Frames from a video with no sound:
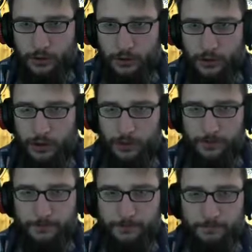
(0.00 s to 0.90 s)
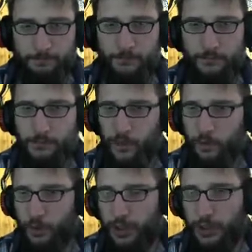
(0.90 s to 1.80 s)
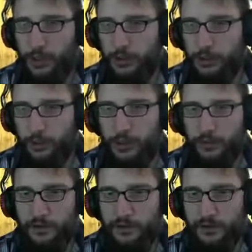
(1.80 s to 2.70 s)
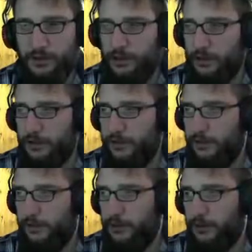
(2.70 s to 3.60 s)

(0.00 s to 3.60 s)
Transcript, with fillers: Okay. We are going to steal the